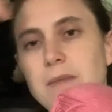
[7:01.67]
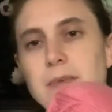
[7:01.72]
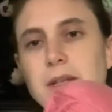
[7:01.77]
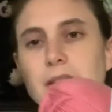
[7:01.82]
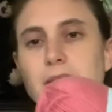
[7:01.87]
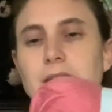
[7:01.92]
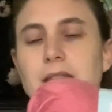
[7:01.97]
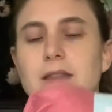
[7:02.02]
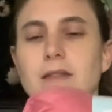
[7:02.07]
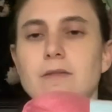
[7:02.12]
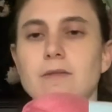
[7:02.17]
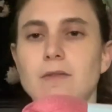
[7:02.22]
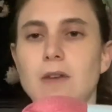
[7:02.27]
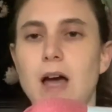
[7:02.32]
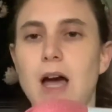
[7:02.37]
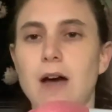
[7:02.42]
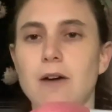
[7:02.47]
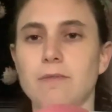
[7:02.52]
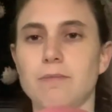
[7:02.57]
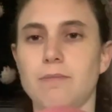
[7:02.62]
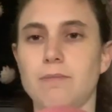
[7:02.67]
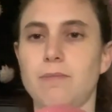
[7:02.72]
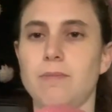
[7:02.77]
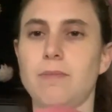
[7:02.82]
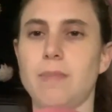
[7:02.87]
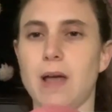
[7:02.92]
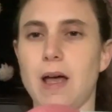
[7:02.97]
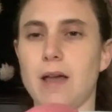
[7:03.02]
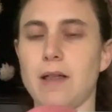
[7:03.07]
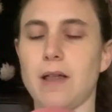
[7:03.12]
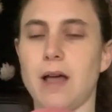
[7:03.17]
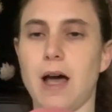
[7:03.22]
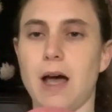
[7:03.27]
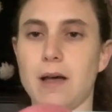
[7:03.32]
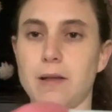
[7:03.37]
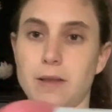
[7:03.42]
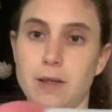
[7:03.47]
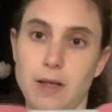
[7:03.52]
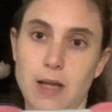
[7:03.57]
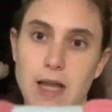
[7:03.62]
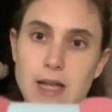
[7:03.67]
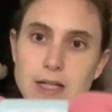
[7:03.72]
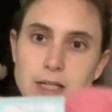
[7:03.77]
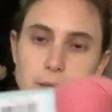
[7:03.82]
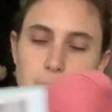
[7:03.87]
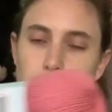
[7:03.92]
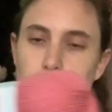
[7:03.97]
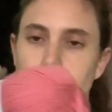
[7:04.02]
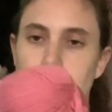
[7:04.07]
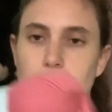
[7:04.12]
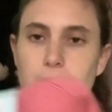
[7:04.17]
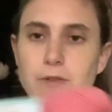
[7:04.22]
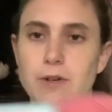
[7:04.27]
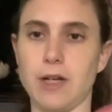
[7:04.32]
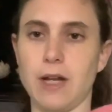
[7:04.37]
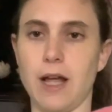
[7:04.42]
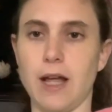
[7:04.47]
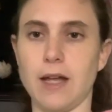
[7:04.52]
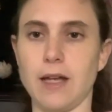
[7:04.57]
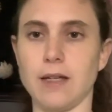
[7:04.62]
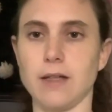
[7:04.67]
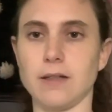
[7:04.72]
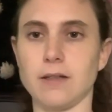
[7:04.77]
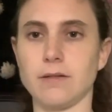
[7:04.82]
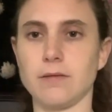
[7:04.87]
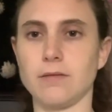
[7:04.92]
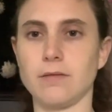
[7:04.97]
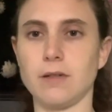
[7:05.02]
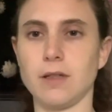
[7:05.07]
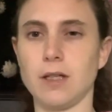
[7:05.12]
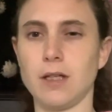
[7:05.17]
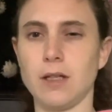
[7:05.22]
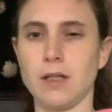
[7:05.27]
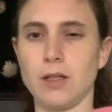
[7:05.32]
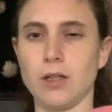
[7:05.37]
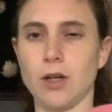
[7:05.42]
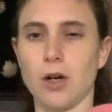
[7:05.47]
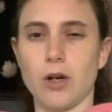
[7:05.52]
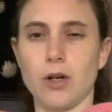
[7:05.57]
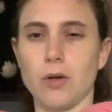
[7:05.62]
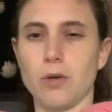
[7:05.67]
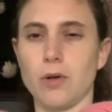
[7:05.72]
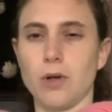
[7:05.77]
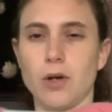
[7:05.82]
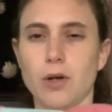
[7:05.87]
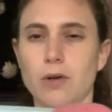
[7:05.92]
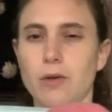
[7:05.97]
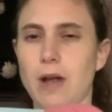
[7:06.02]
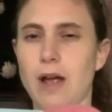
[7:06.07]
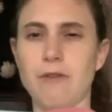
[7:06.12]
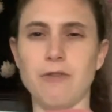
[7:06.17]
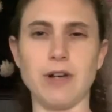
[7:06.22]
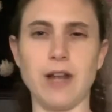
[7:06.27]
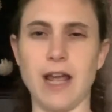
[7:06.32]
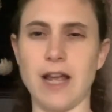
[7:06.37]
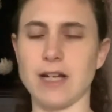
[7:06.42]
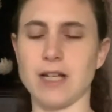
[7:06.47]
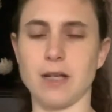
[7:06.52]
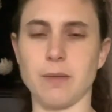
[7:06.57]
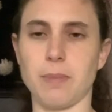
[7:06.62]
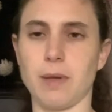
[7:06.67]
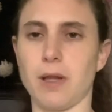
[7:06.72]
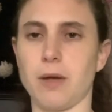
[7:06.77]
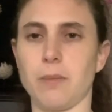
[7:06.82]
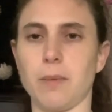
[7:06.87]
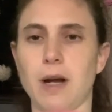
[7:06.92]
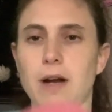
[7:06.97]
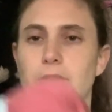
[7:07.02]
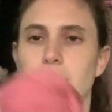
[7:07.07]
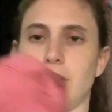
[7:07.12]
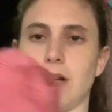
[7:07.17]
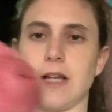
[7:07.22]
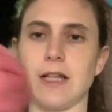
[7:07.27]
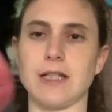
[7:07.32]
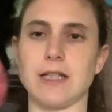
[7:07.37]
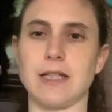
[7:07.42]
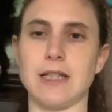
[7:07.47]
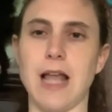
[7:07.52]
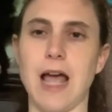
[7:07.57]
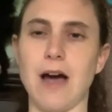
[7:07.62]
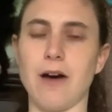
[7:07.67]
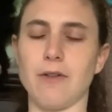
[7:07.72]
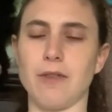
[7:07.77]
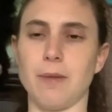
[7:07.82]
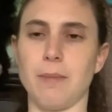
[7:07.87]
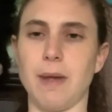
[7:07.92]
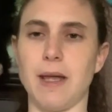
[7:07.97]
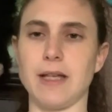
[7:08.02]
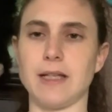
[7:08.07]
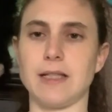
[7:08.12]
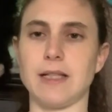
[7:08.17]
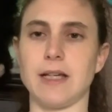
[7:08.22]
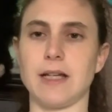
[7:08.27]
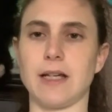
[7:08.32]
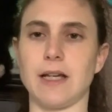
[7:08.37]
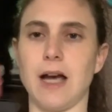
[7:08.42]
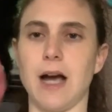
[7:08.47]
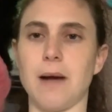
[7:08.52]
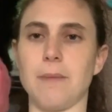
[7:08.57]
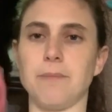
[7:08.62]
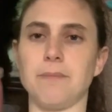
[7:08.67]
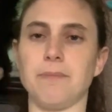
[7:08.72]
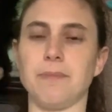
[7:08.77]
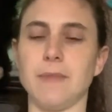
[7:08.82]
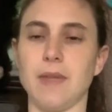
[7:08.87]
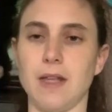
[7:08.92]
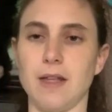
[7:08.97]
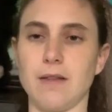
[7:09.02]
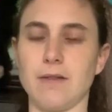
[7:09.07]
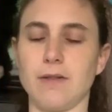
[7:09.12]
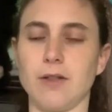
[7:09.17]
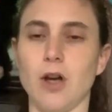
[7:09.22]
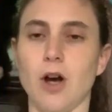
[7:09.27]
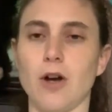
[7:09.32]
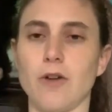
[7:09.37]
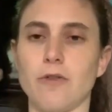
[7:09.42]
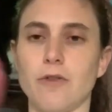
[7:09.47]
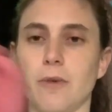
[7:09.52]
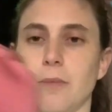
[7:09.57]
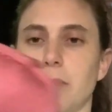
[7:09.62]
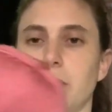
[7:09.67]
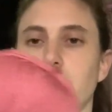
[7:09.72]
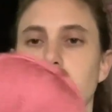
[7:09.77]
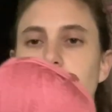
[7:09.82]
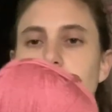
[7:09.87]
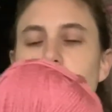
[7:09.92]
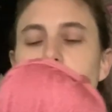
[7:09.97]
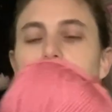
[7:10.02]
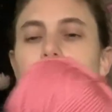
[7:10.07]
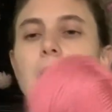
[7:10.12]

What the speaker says: it the anti-pilling everyday yarn, or everyday anti-pilling, whatever it is now, the basic yarn from Premier.